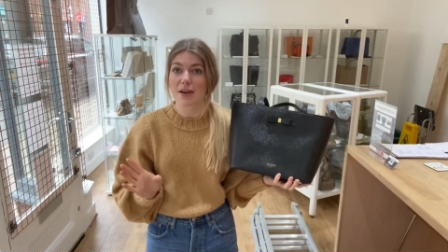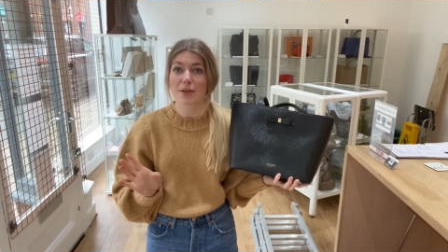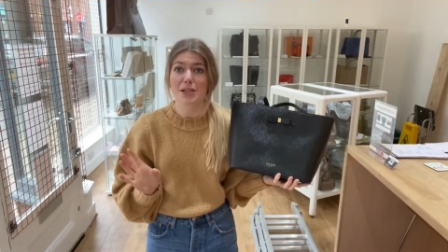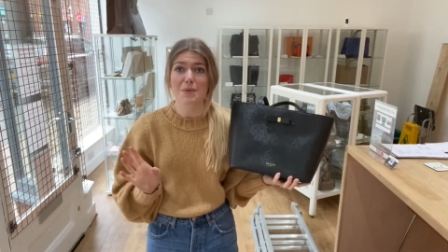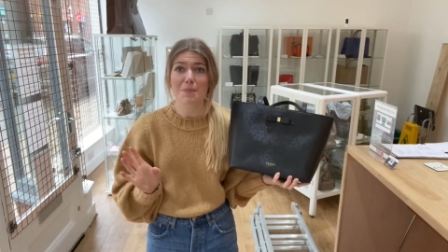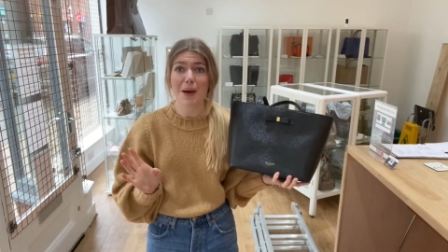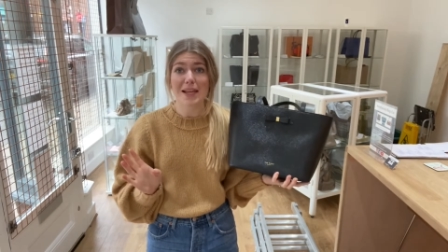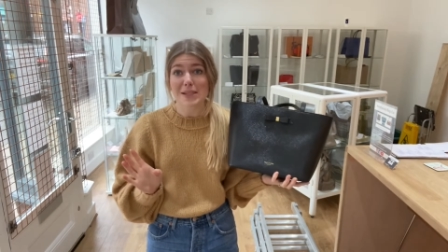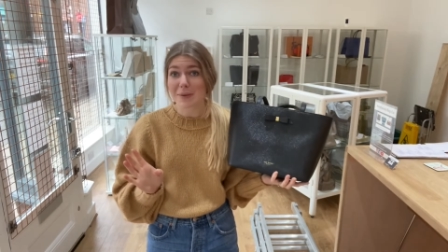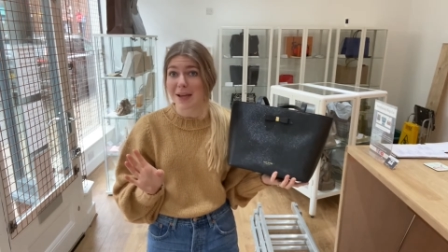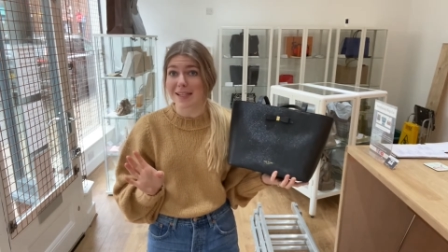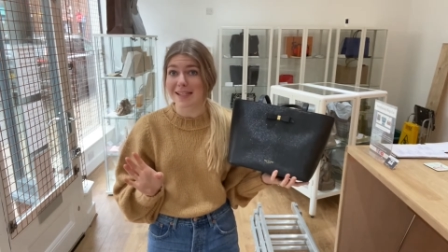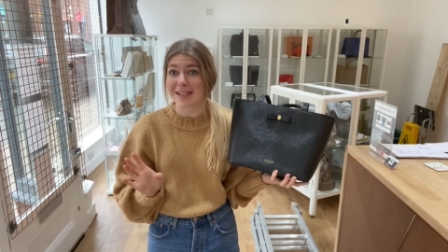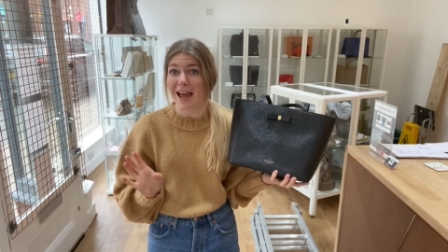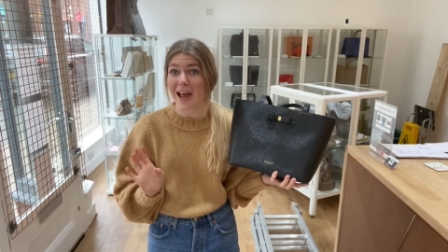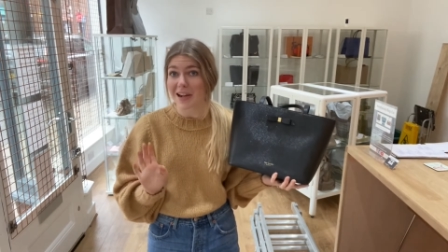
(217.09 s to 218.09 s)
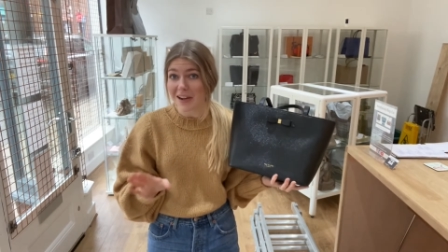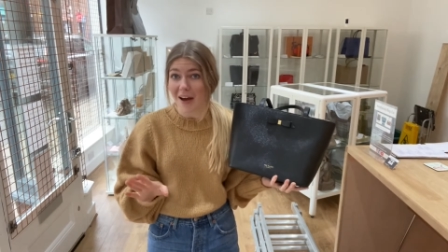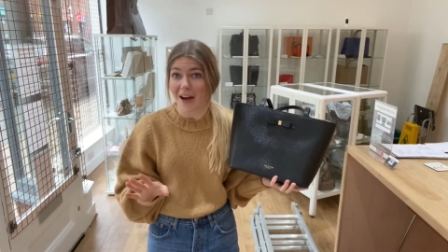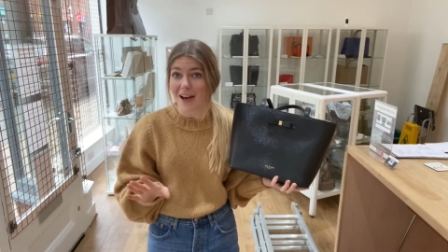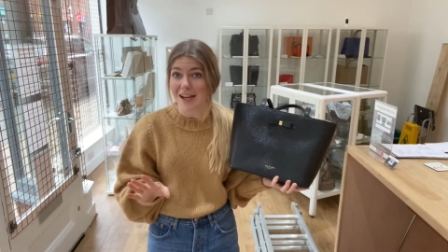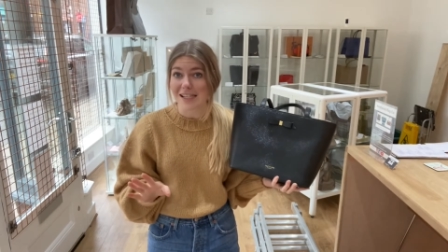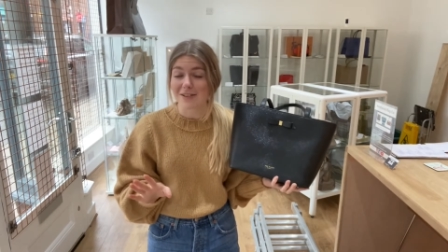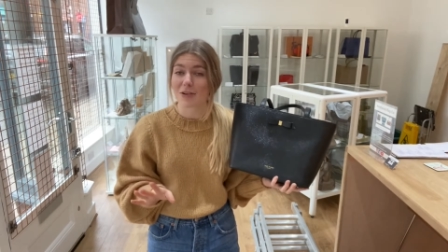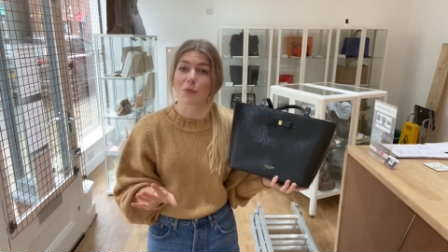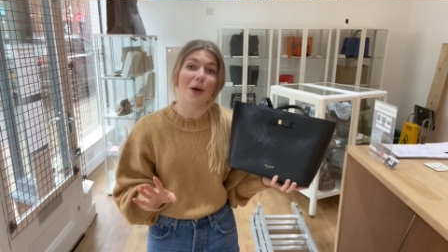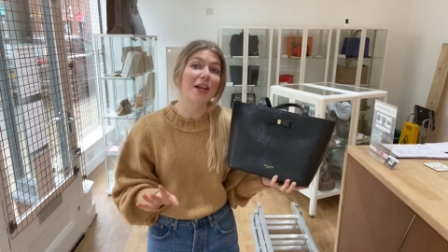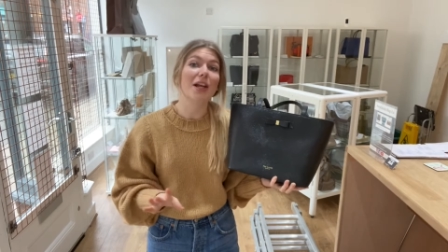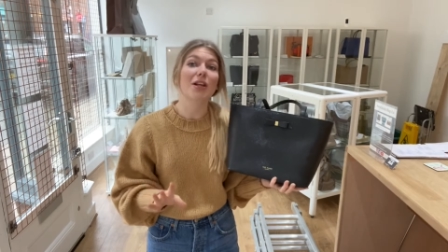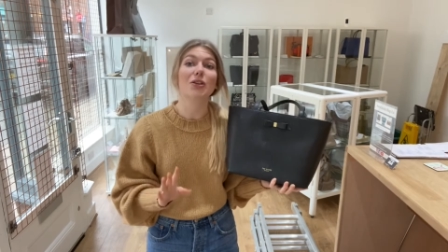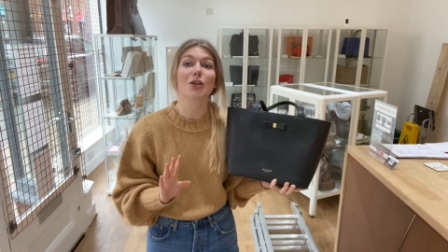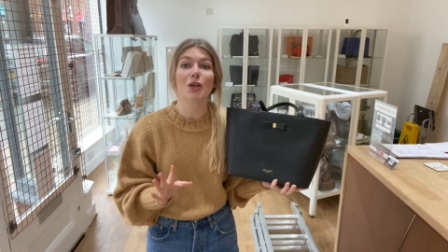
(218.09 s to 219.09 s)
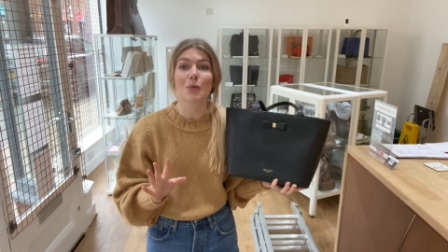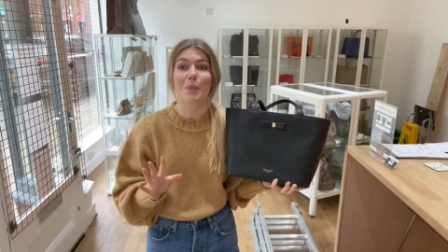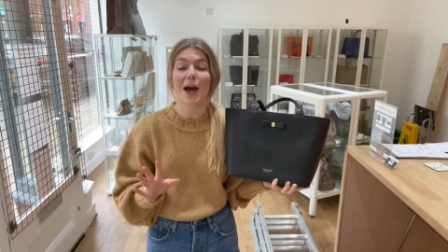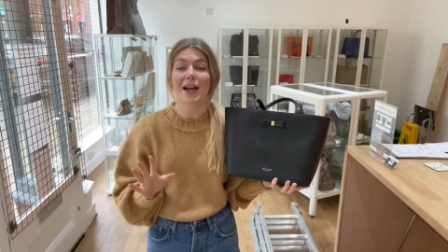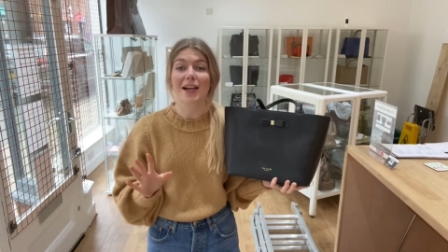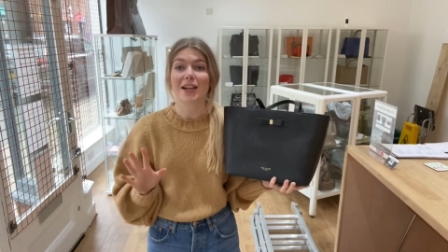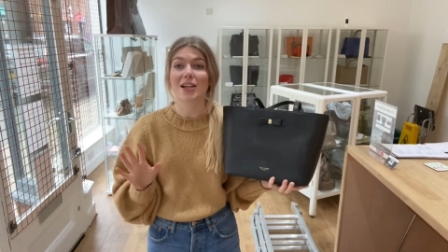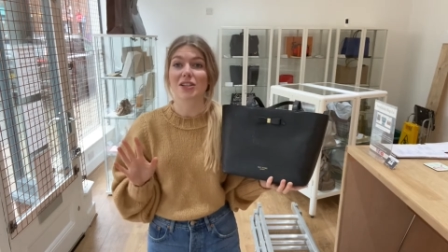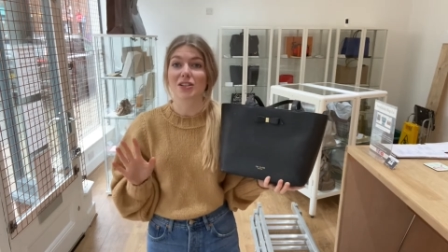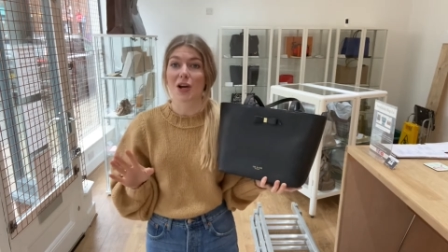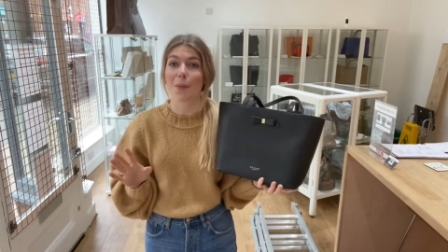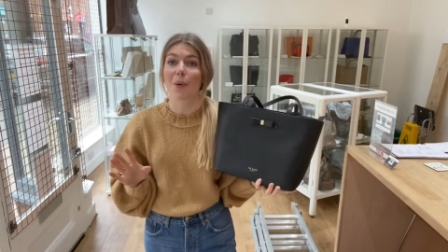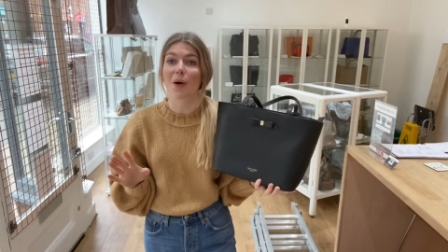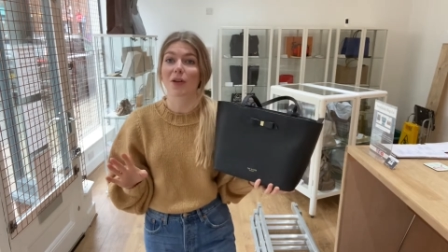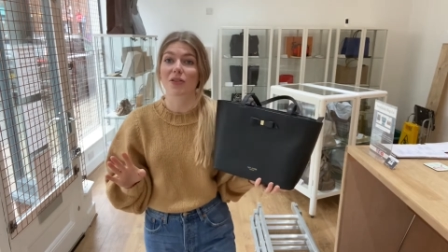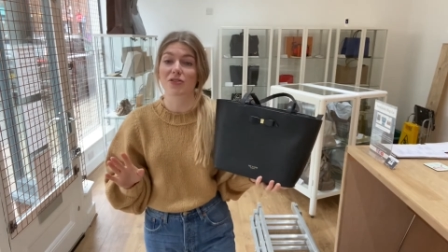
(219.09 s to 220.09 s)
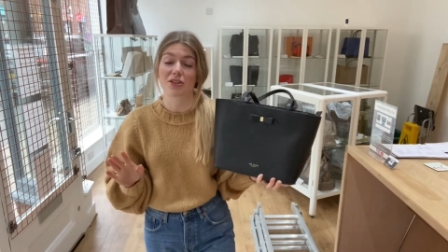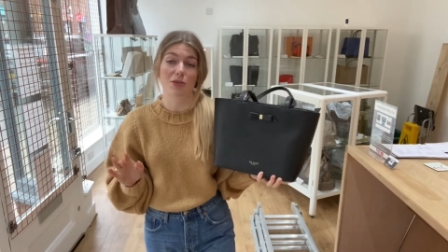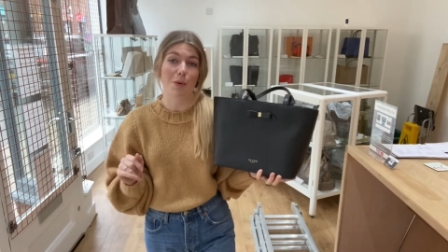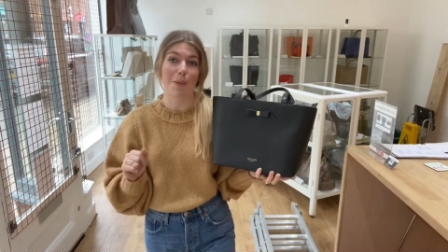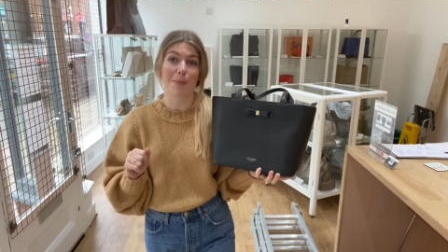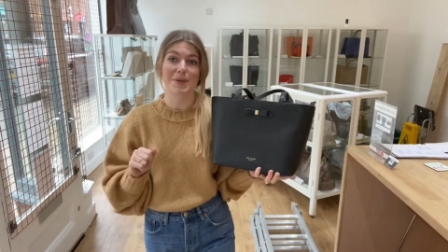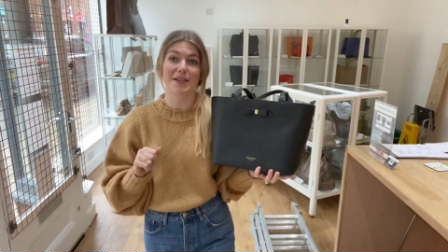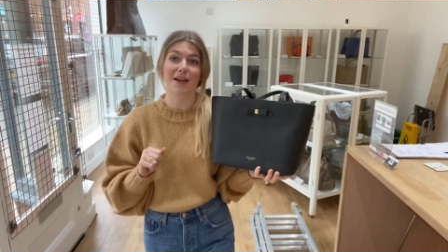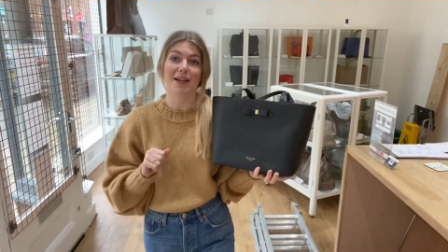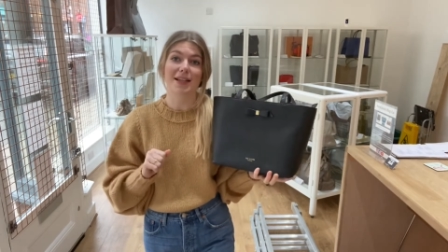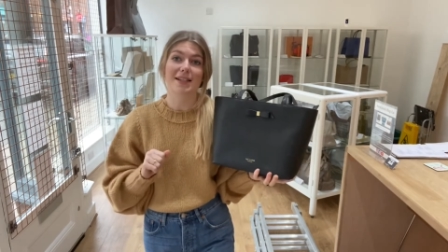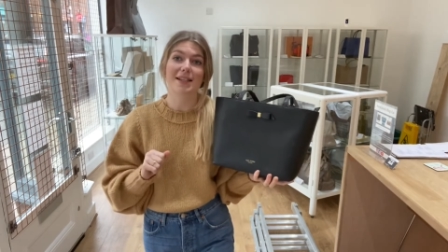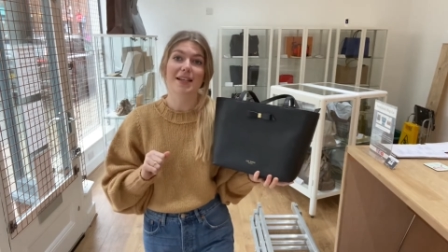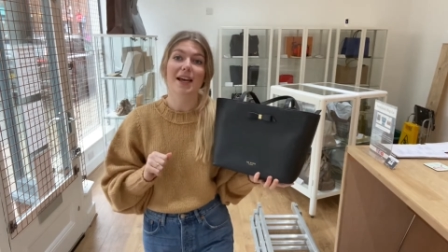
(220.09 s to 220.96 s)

So it's the best way to get alerts for when a new bag has come onto the website.